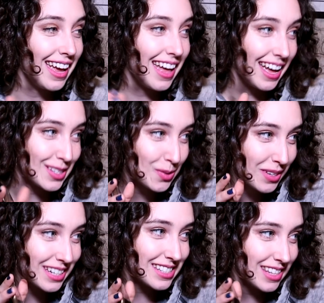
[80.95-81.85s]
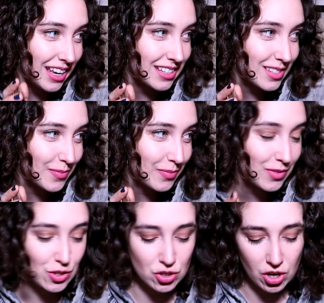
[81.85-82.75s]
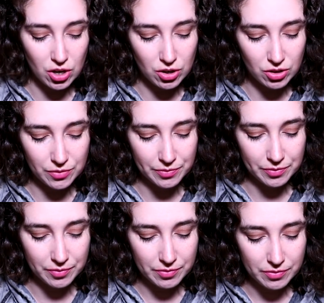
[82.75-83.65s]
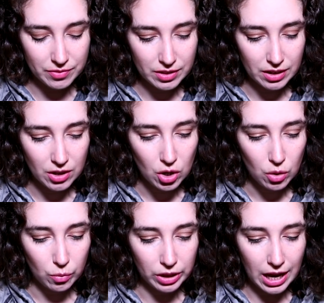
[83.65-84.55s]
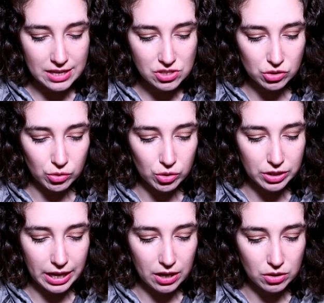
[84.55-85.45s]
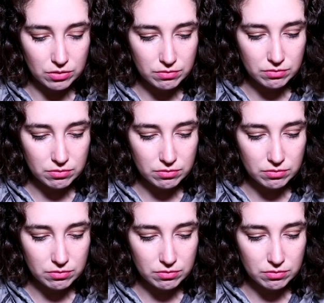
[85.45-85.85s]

That's what it says. So when I scroll down,